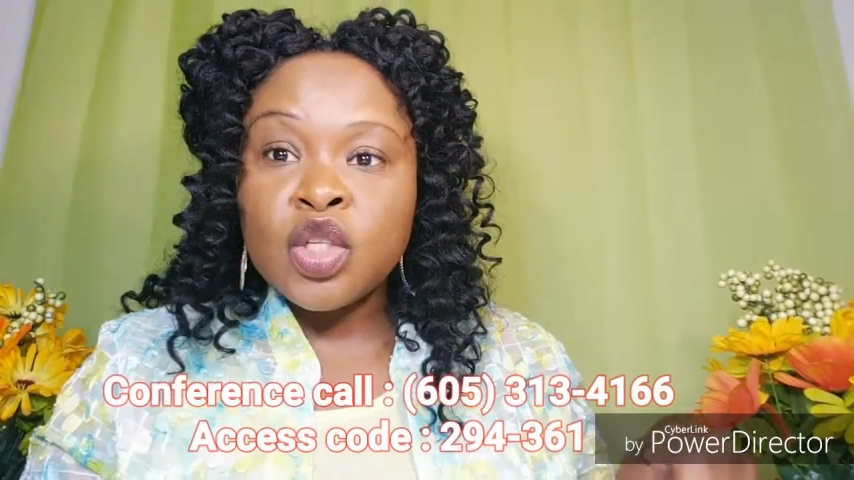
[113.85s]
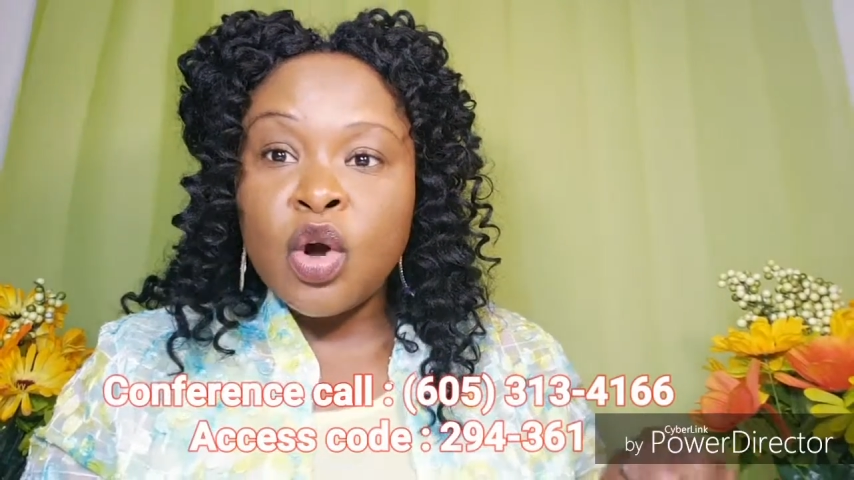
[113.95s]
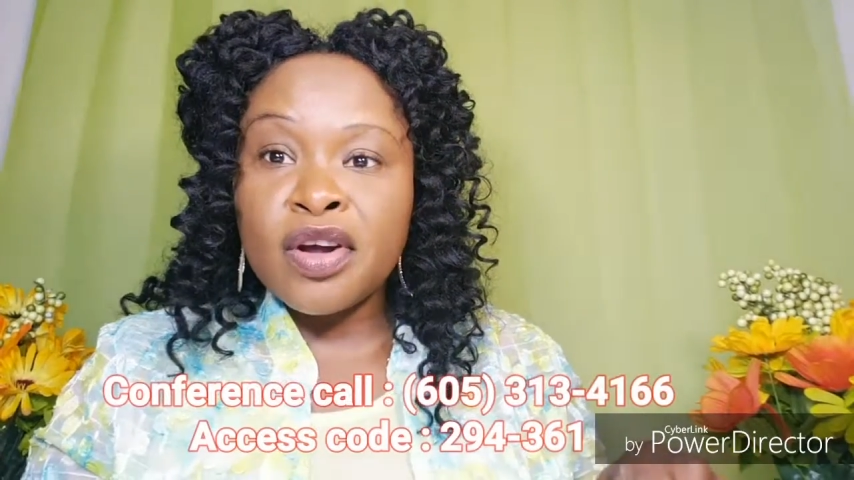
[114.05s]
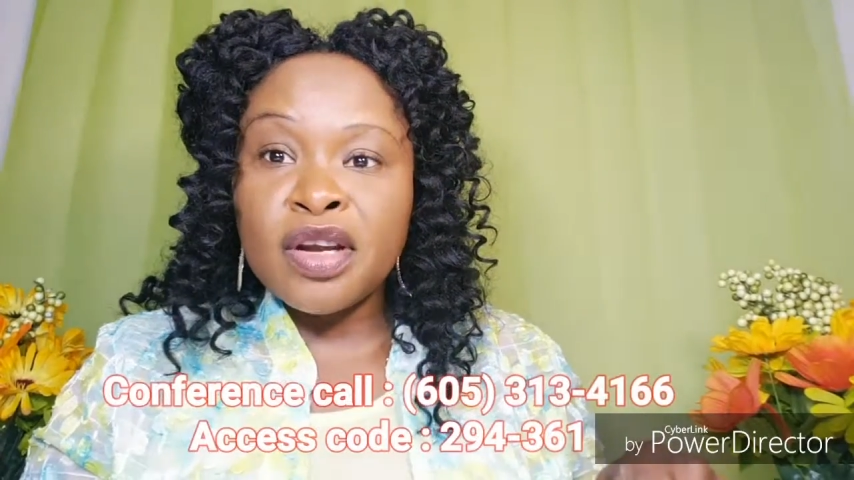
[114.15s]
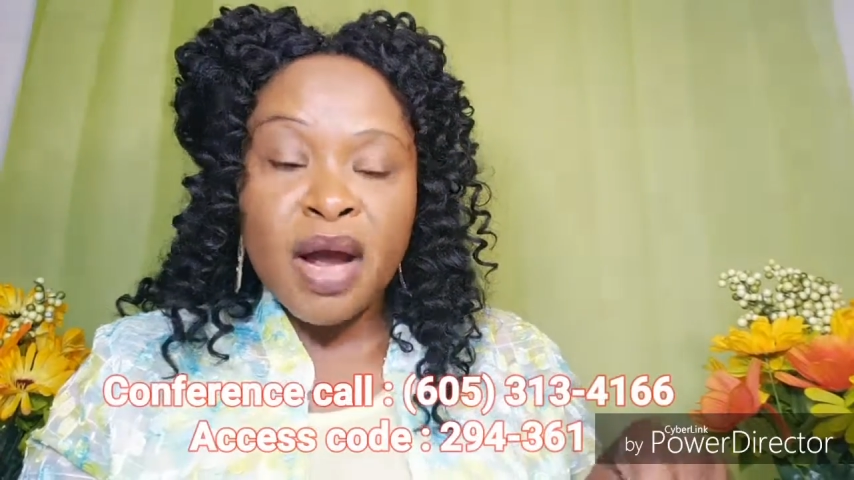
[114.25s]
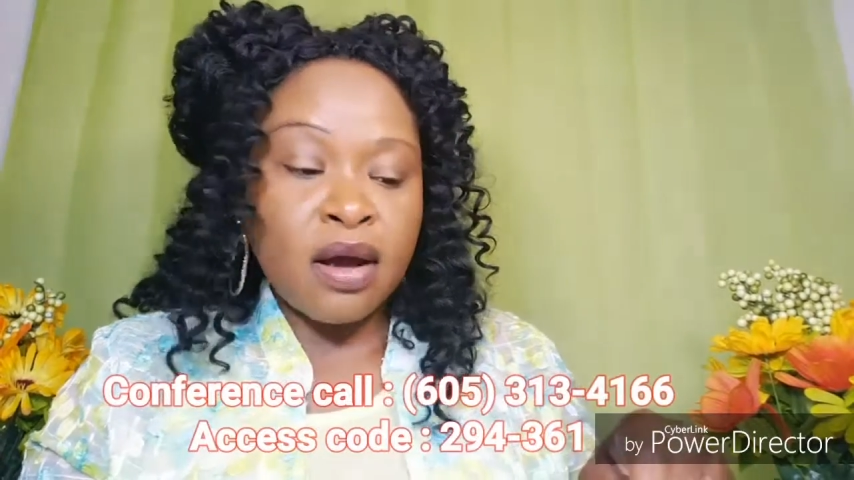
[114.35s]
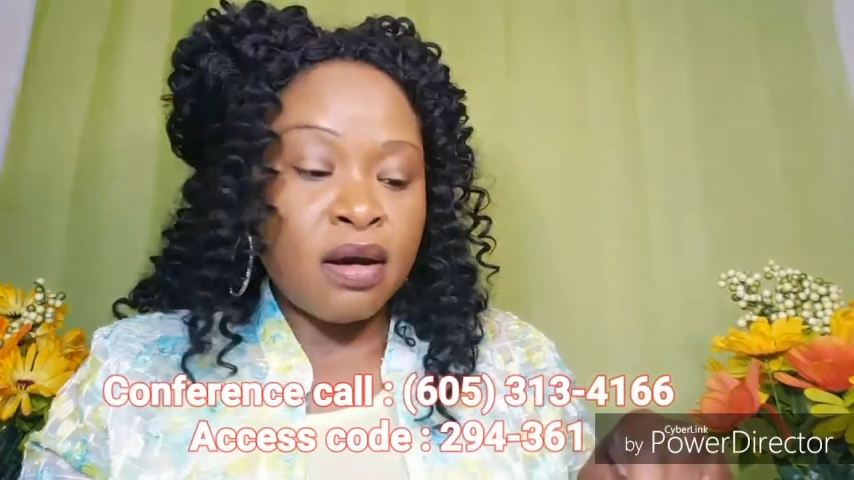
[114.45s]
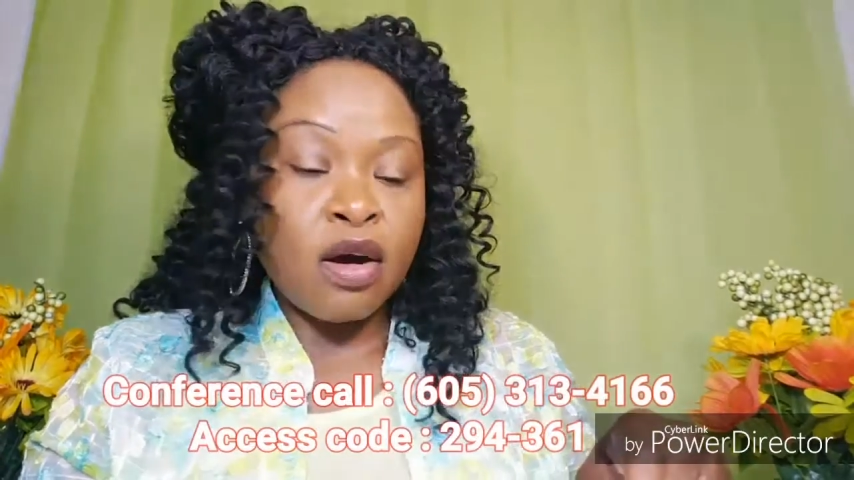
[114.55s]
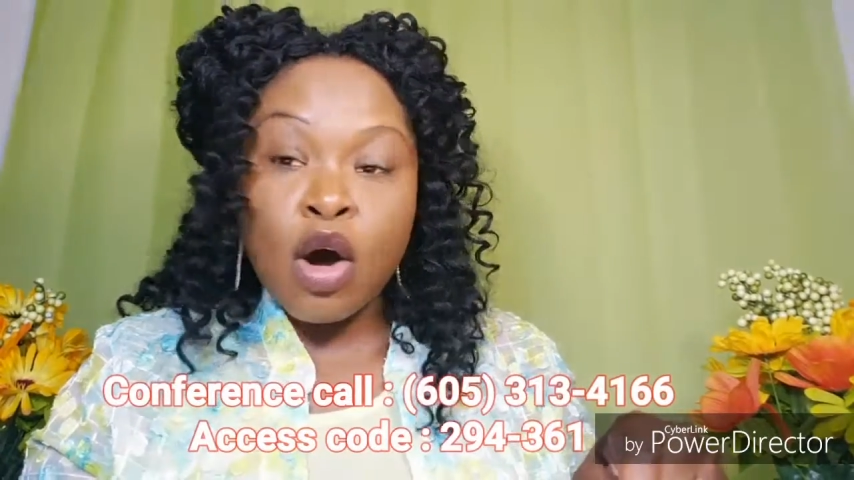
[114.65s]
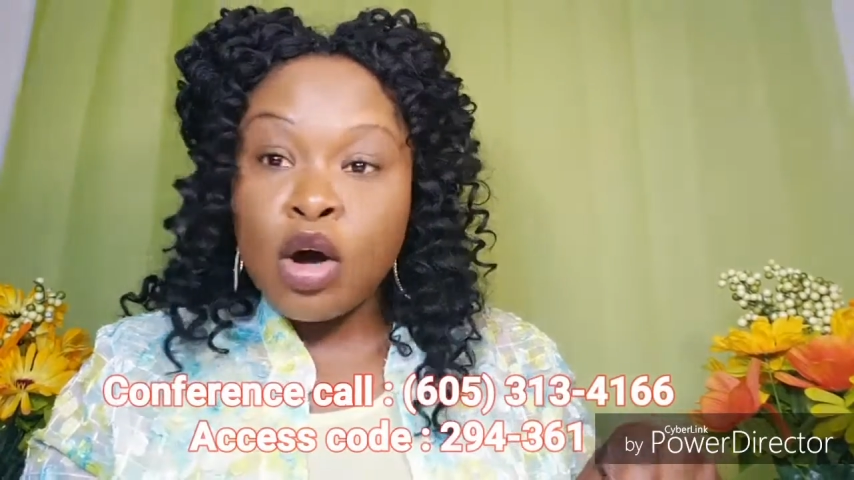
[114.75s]
talking
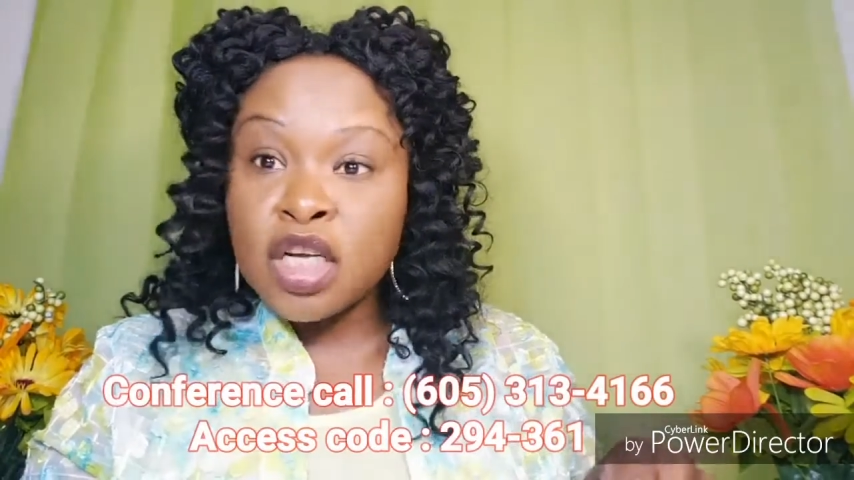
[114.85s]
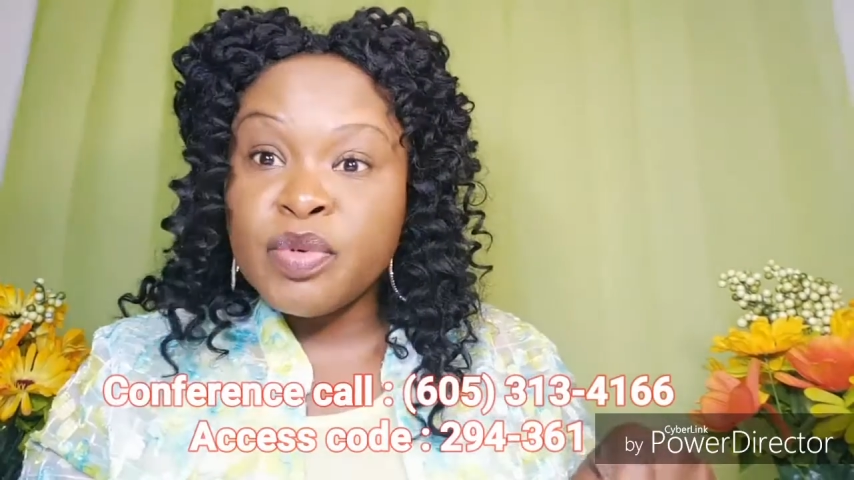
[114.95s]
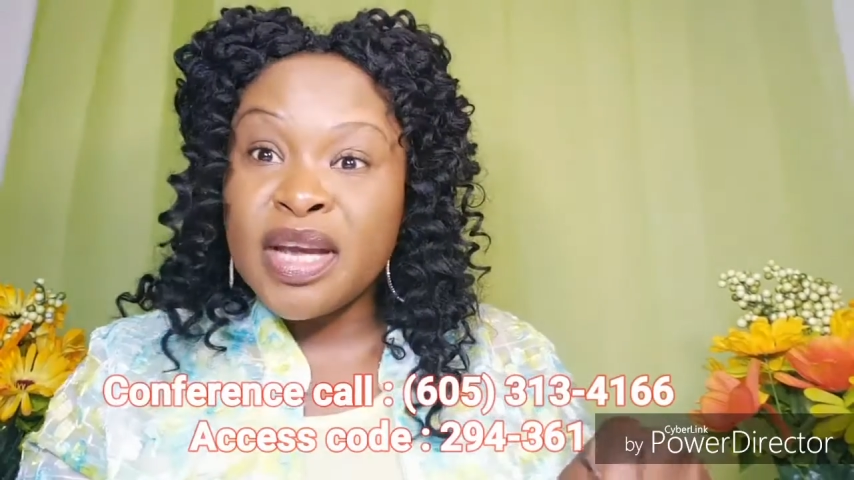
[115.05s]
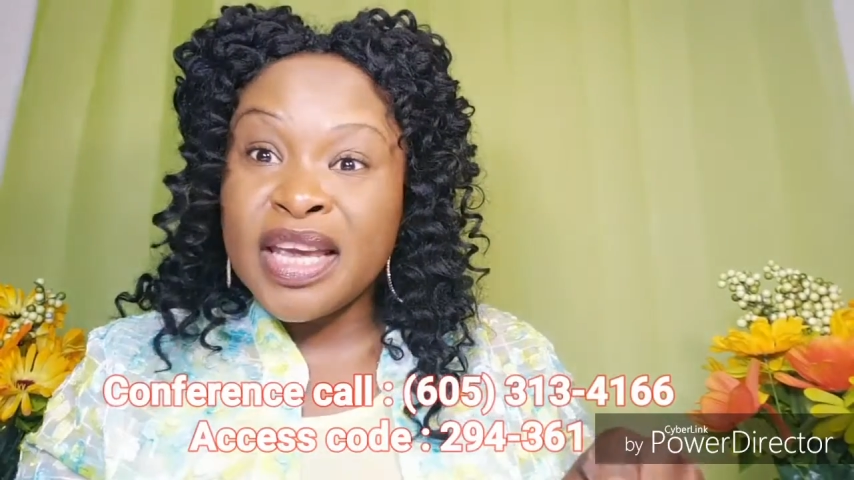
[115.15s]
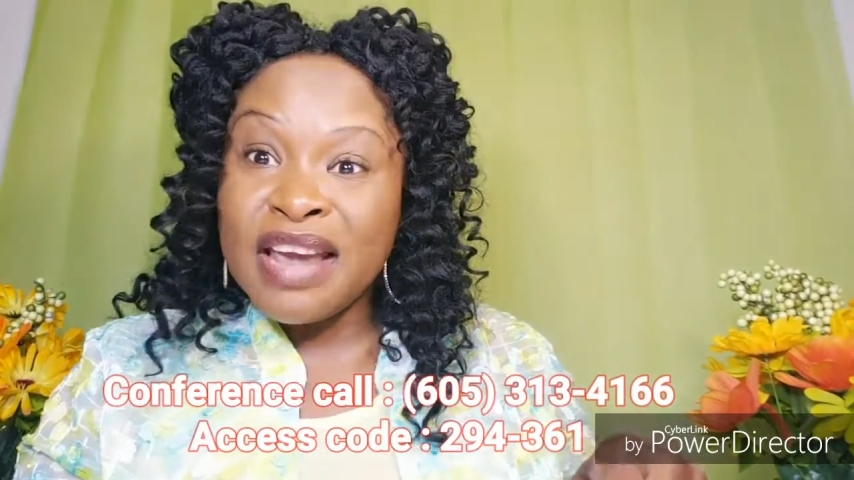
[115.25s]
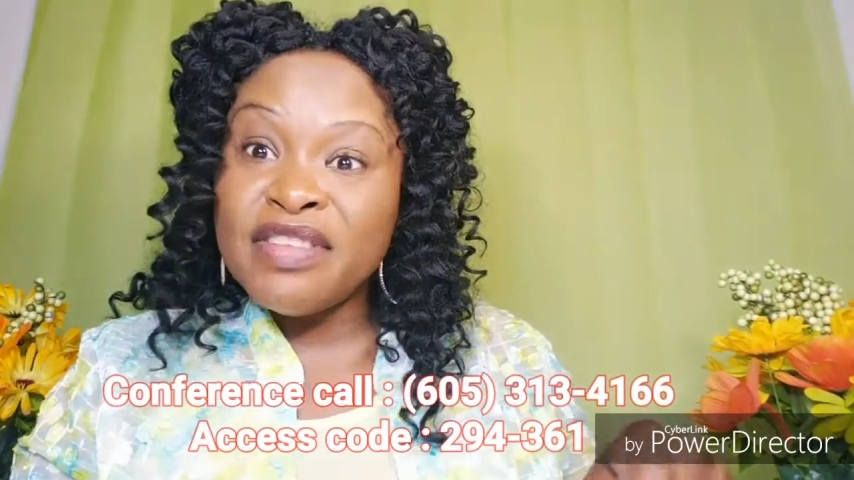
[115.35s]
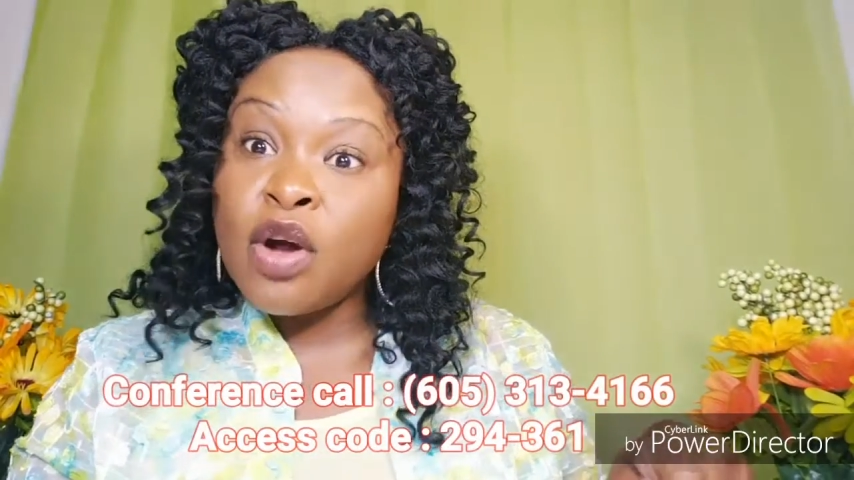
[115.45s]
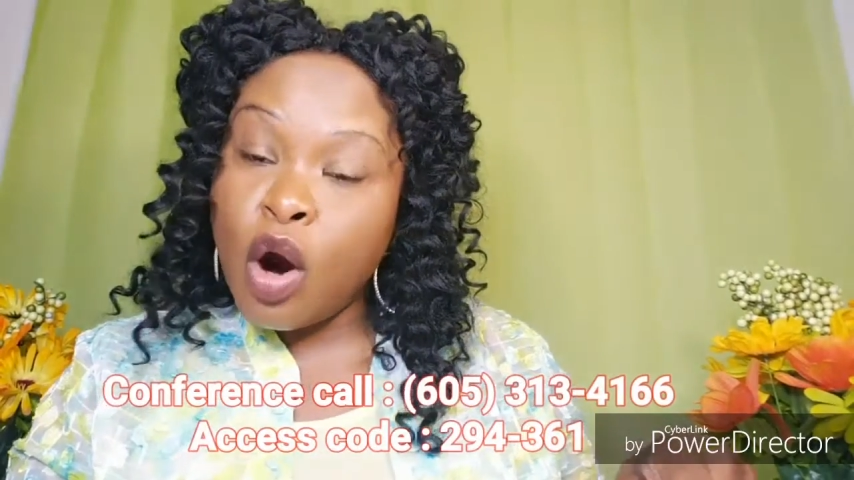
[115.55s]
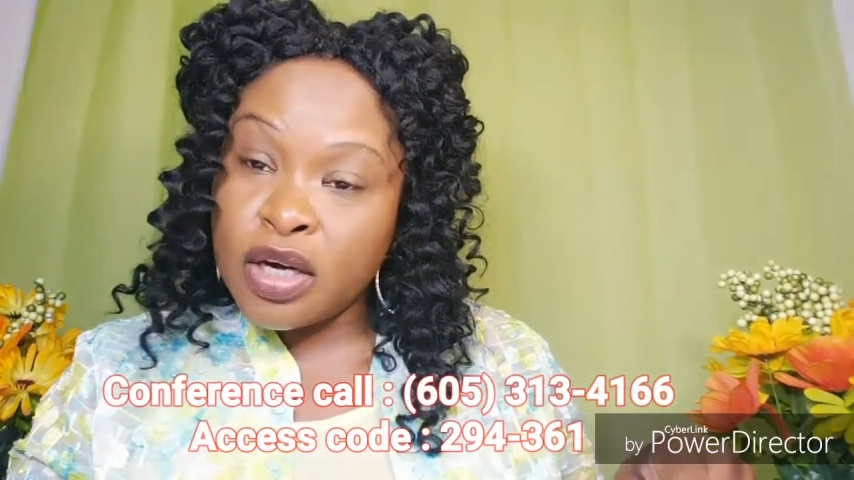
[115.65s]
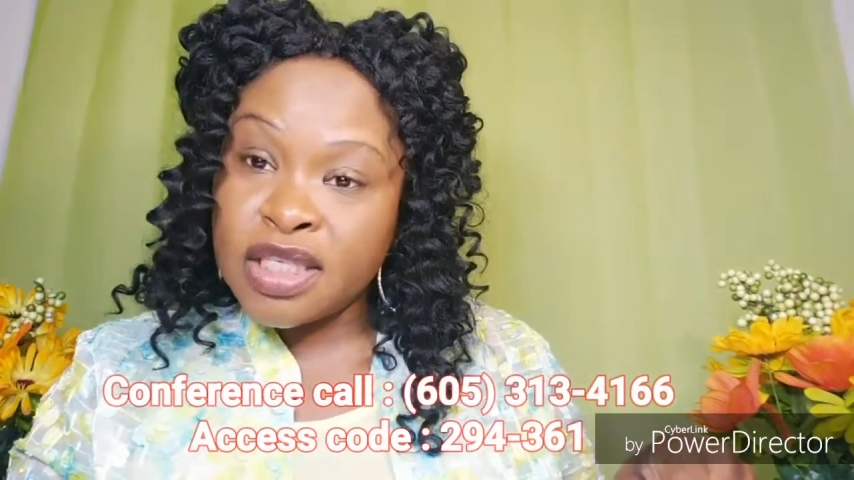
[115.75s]
about her husband Kevin
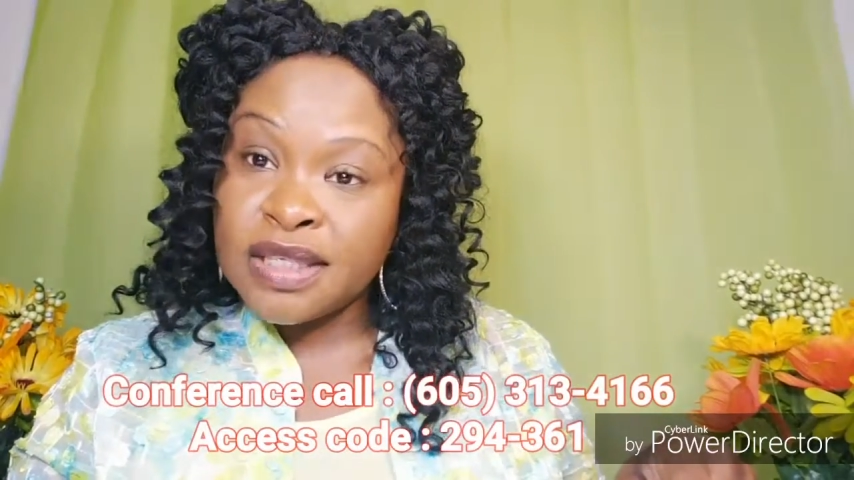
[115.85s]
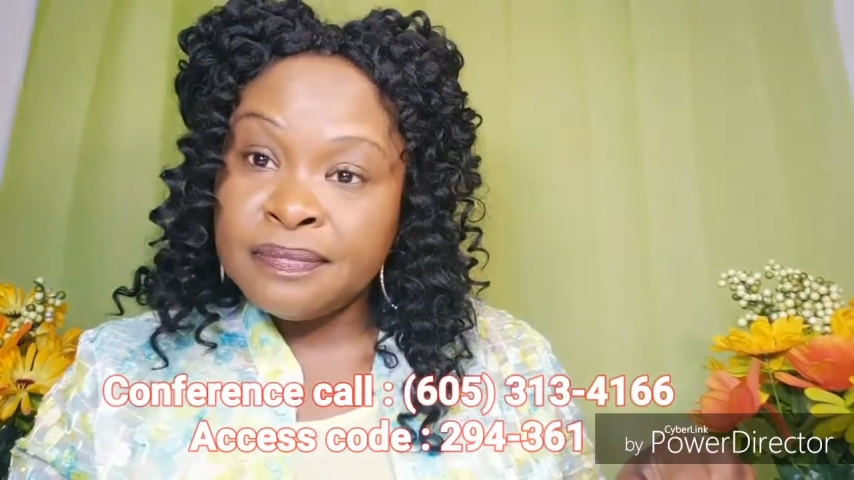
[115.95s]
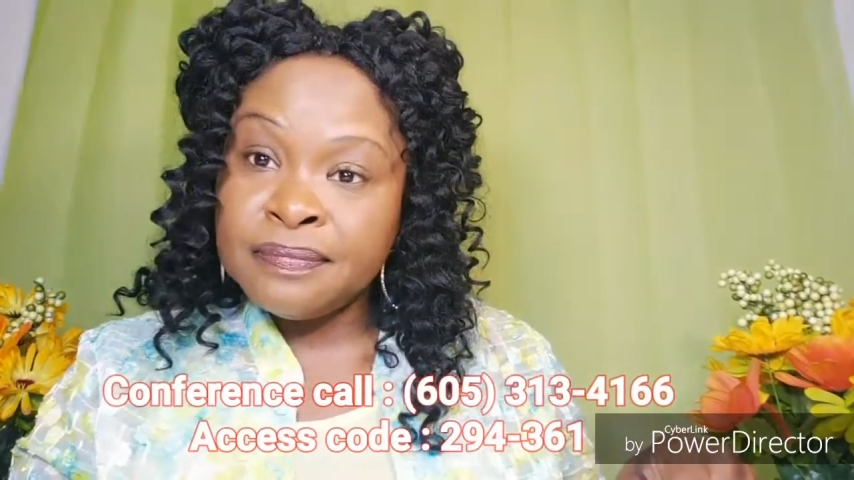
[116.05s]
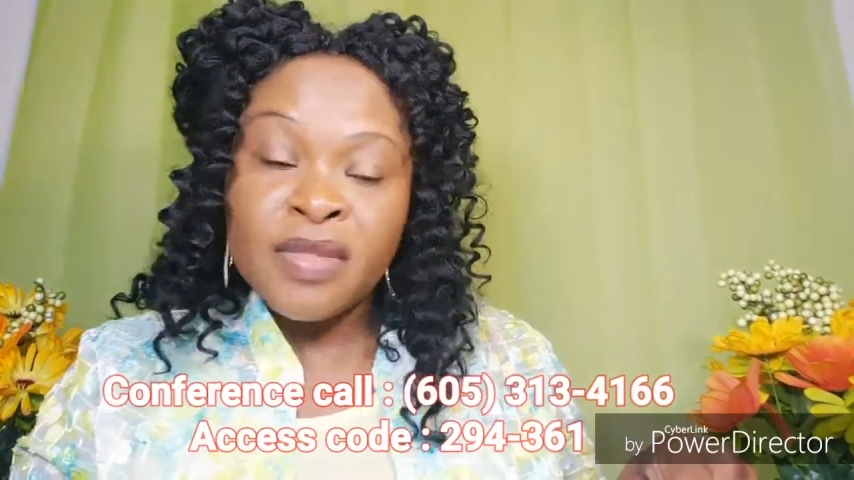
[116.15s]
Hart